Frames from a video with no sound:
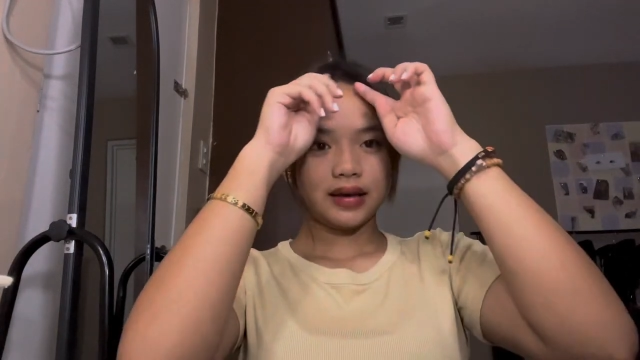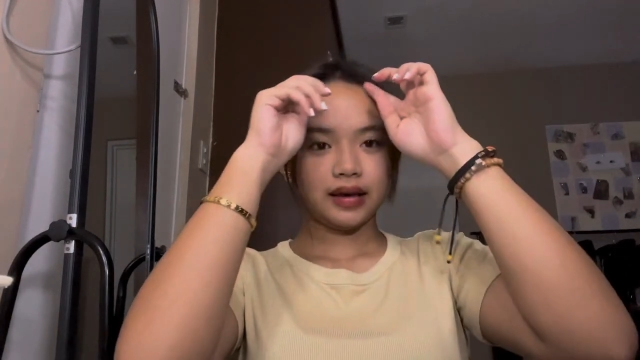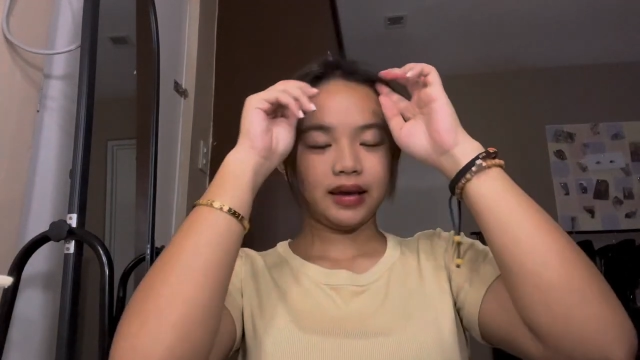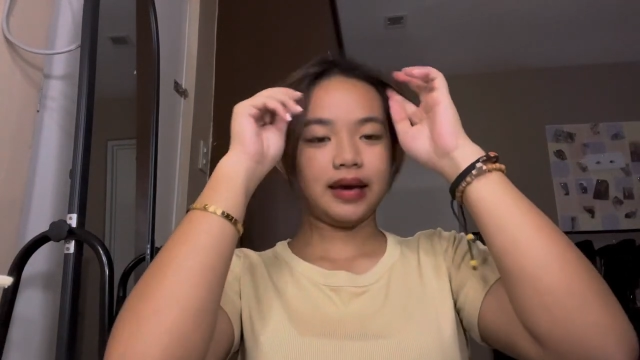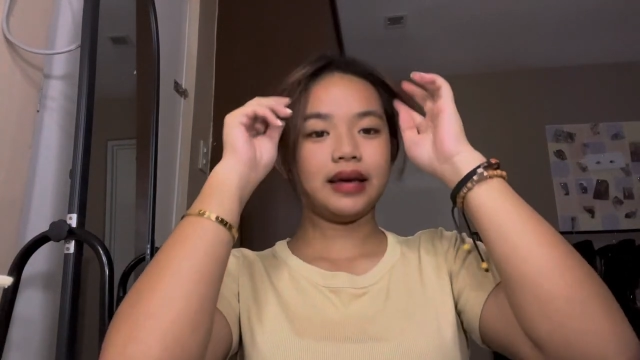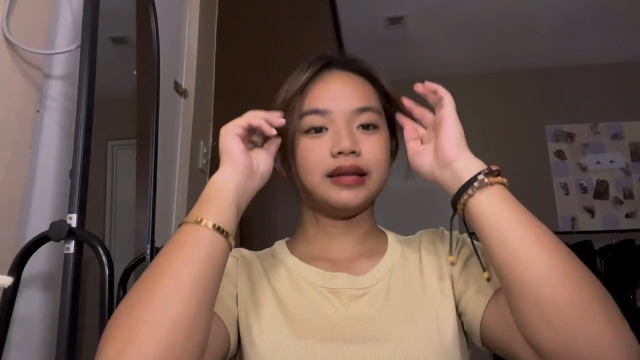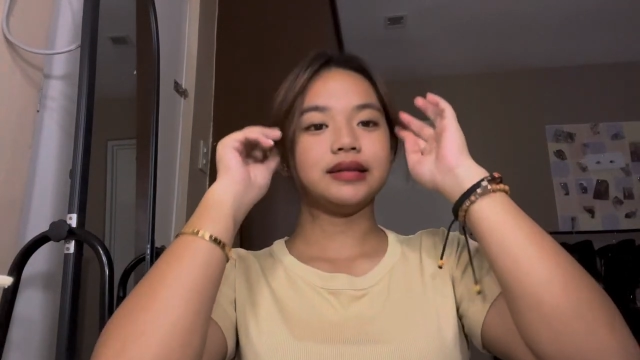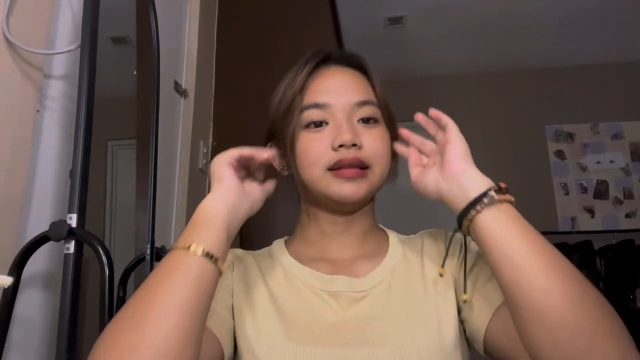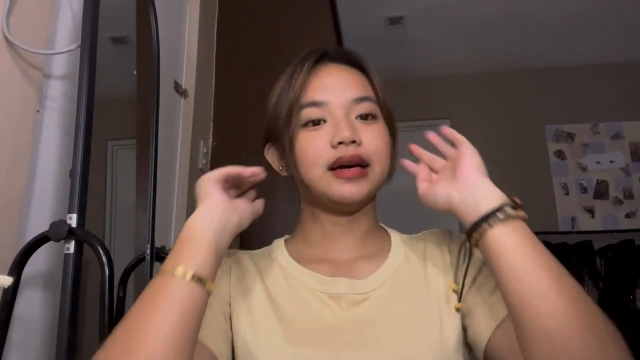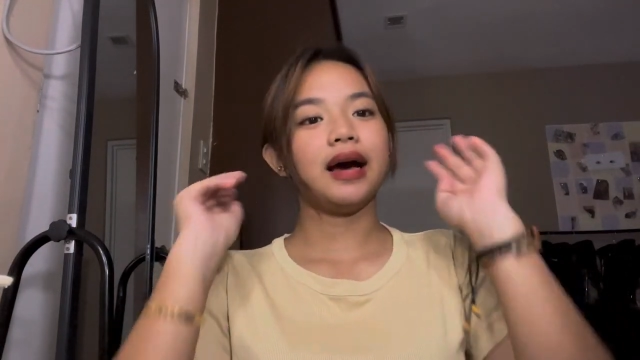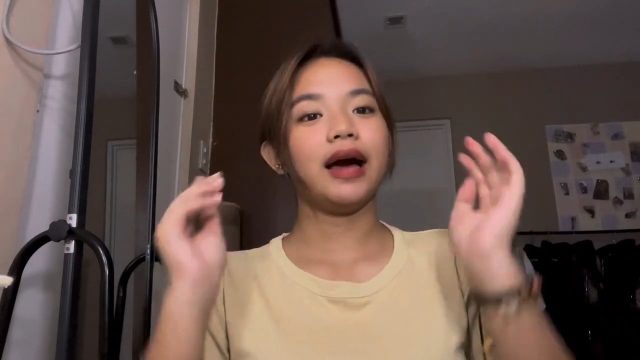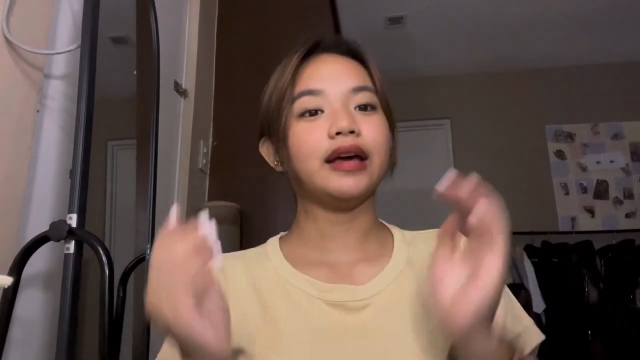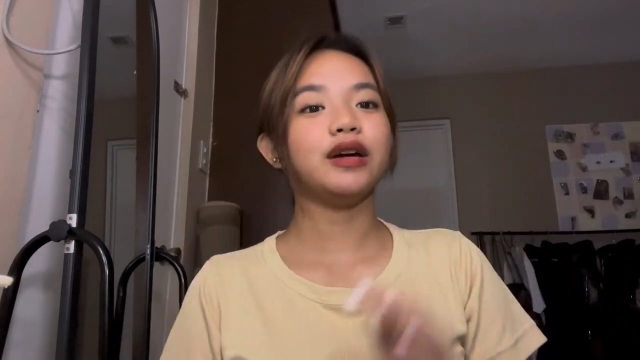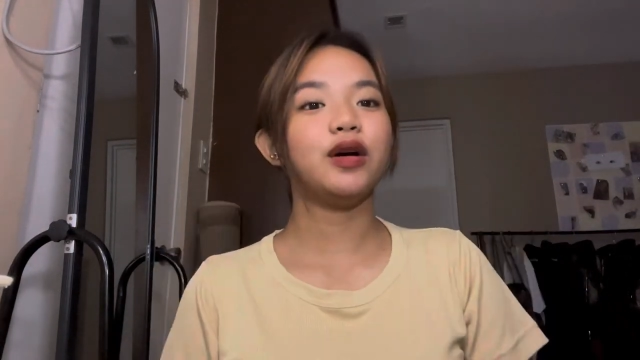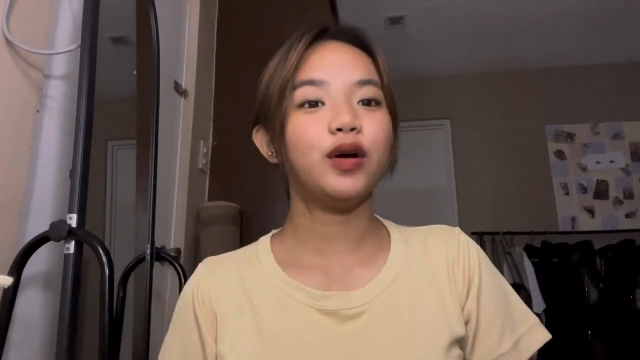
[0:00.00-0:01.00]
And
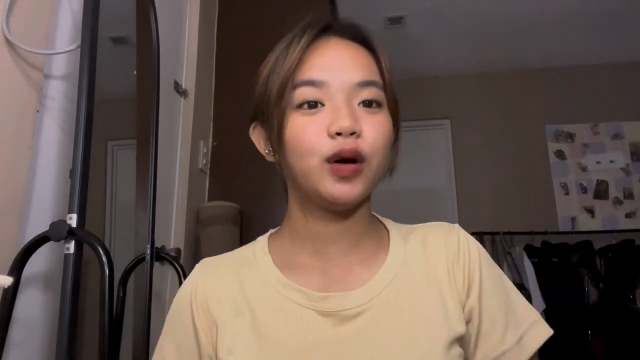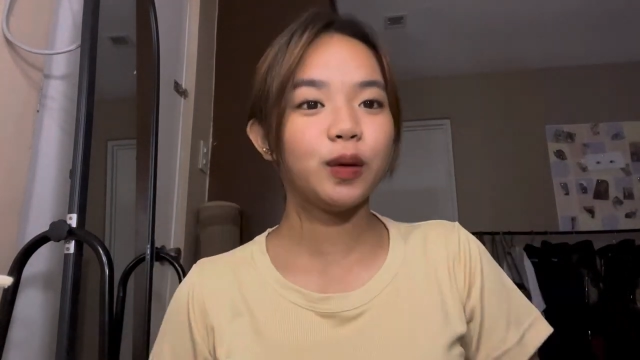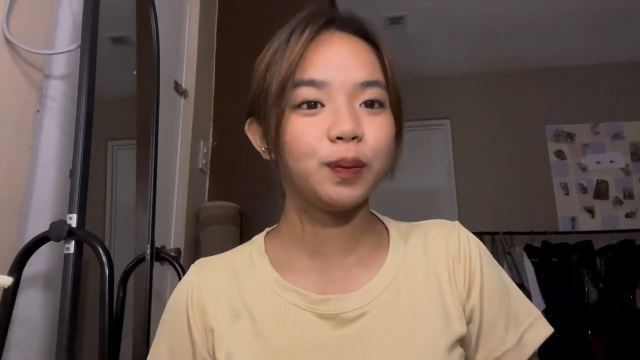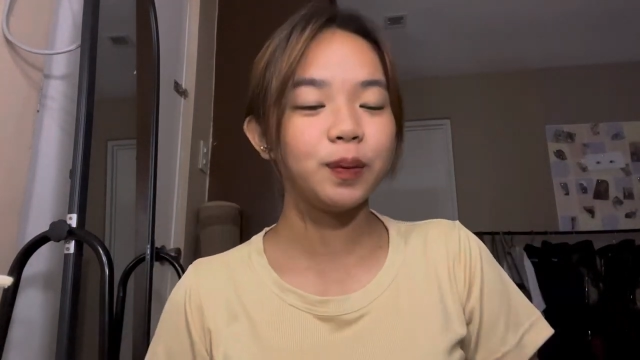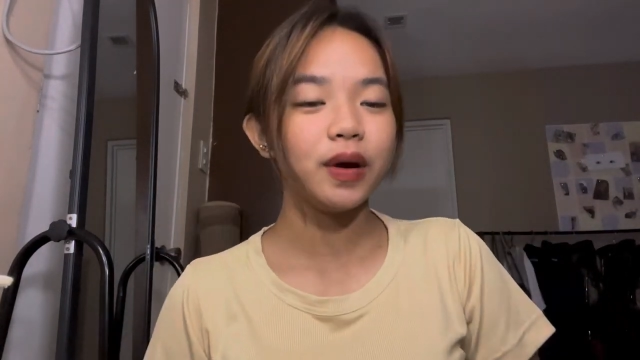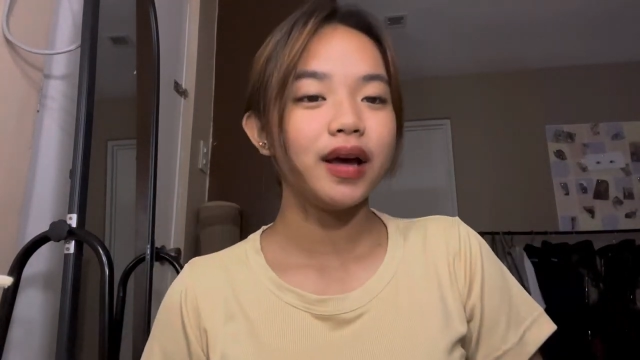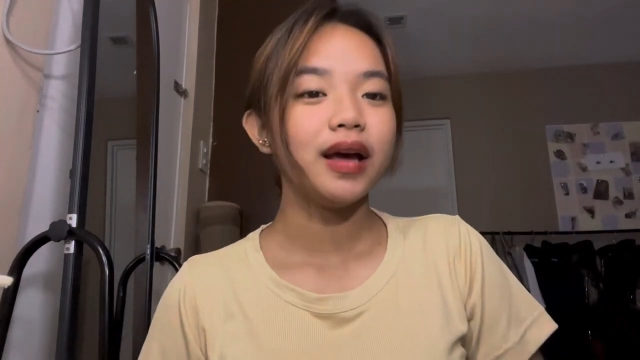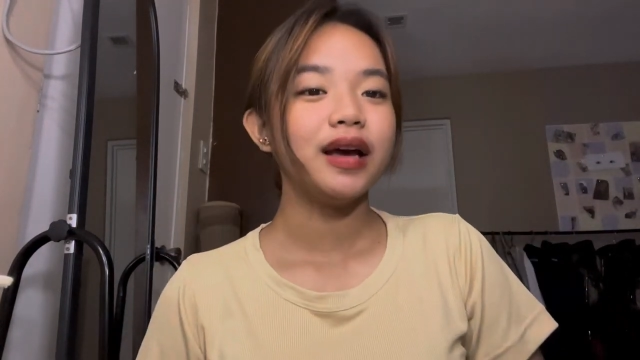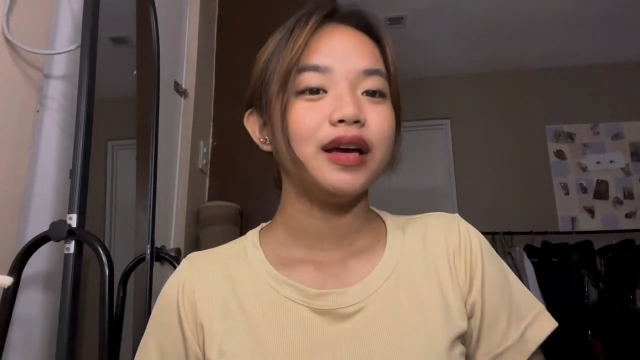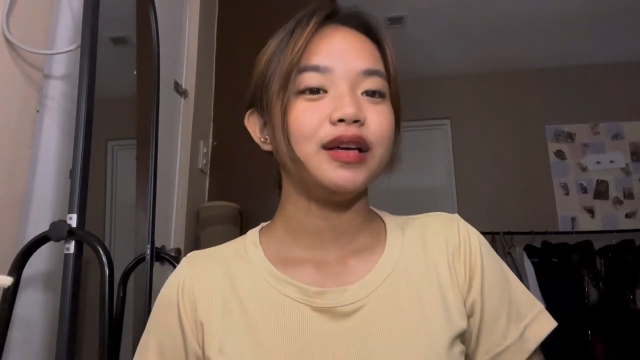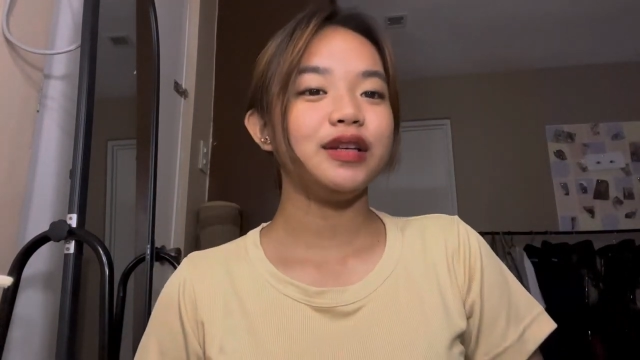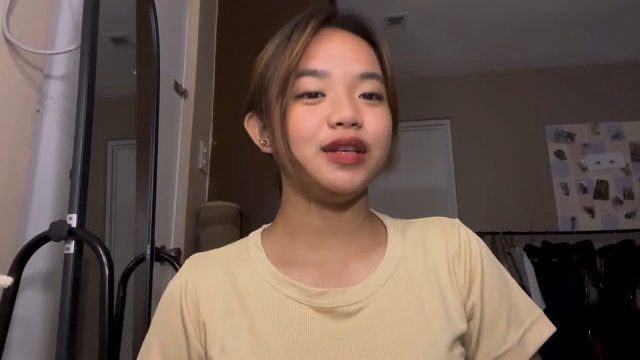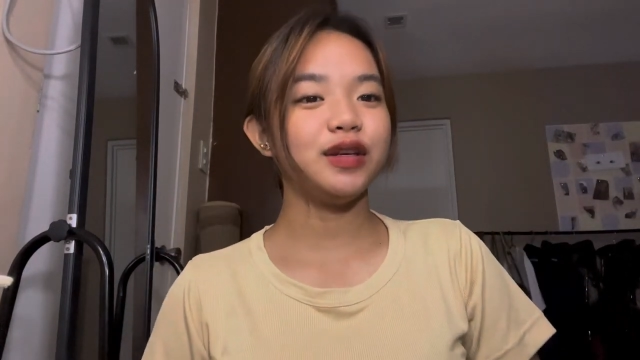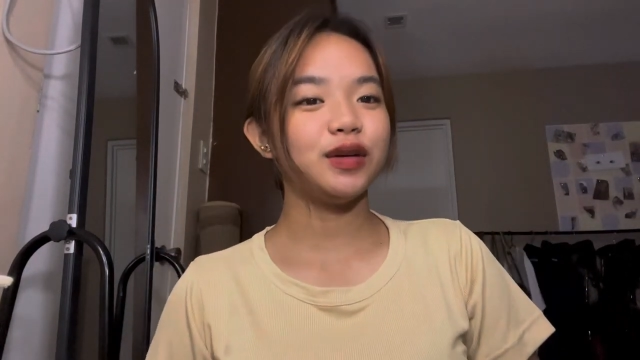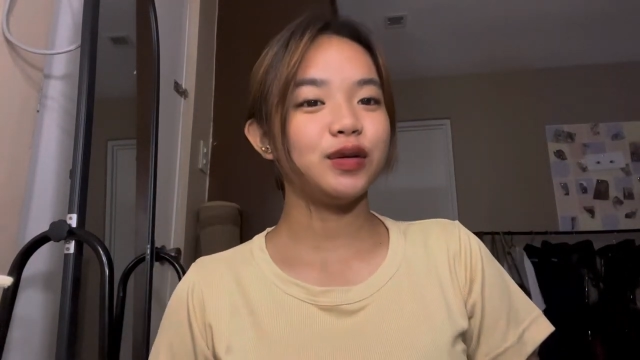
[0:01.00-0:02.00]
I hope
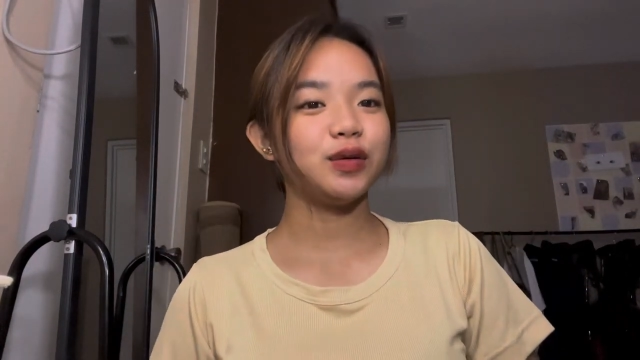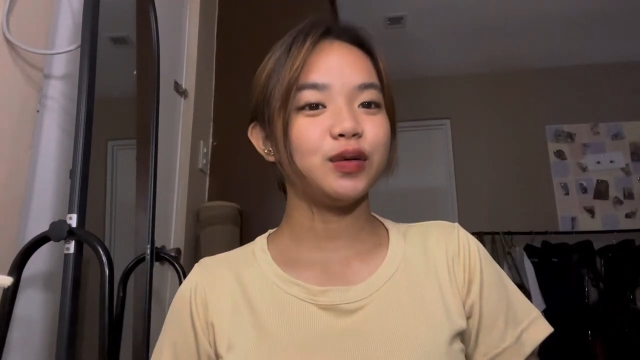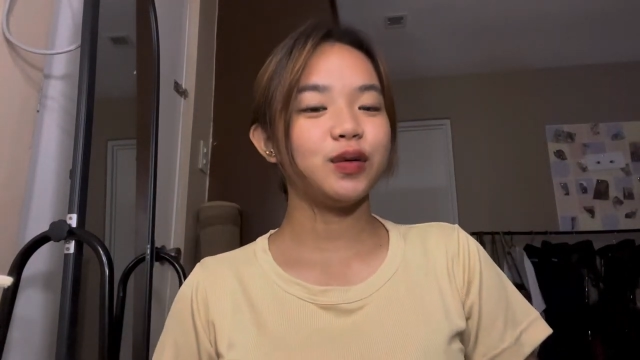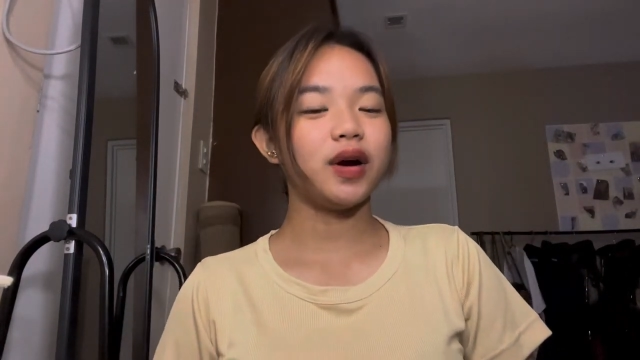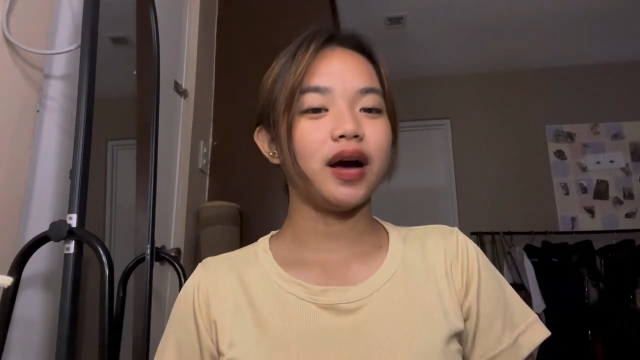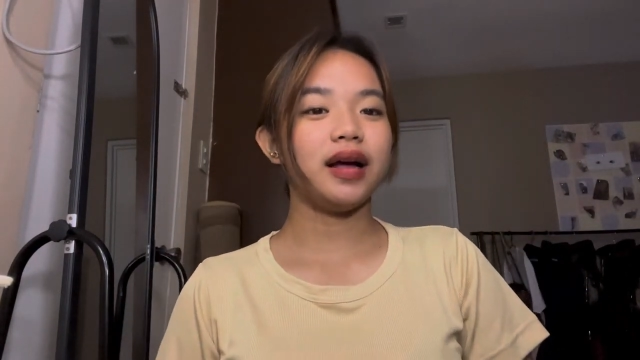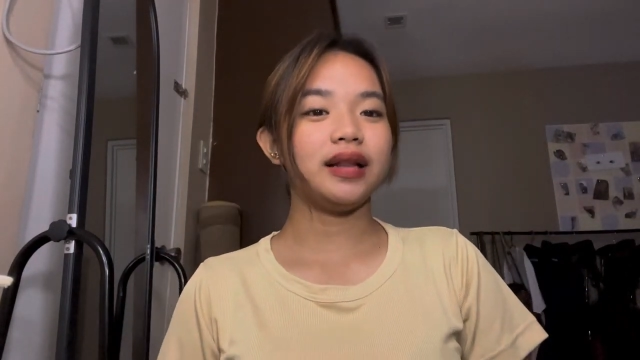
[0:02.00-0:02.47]
you